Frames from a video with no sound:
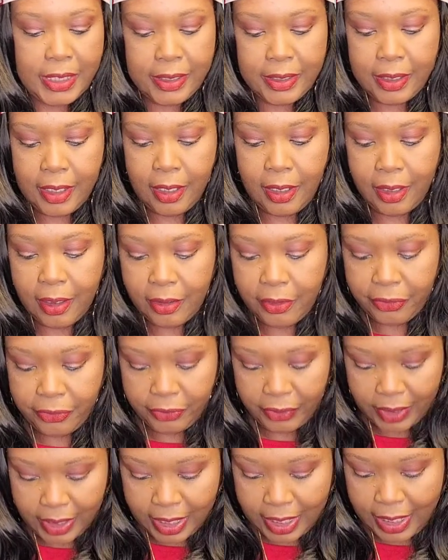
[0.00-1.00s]
stuff,
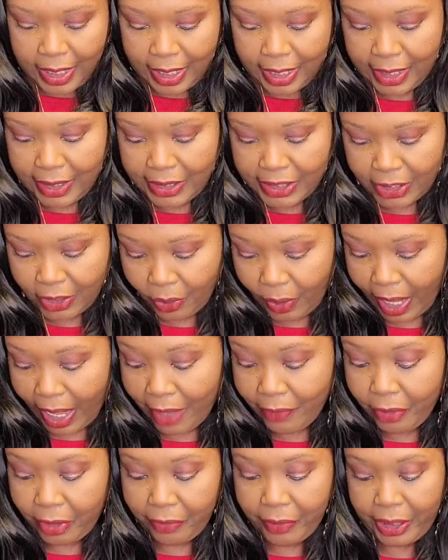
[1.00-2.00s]
and so
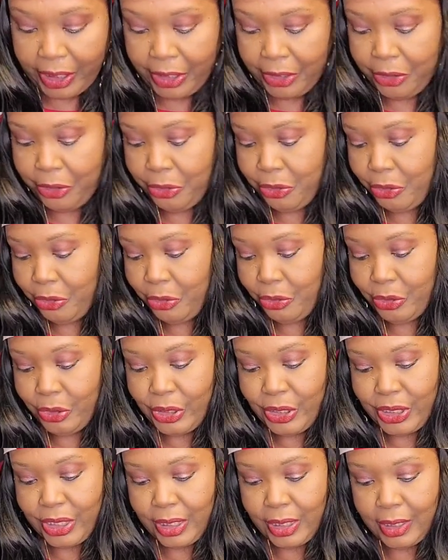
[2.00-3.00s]
I've already
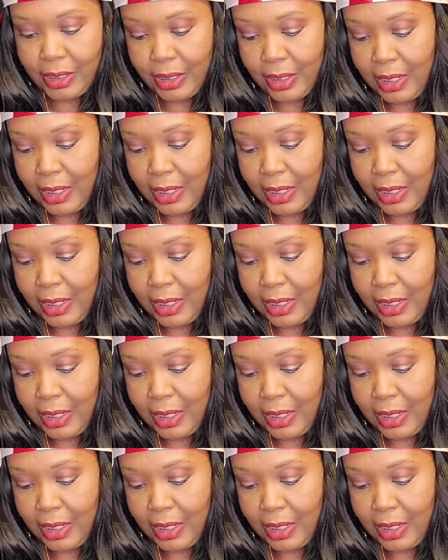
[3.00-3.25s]
used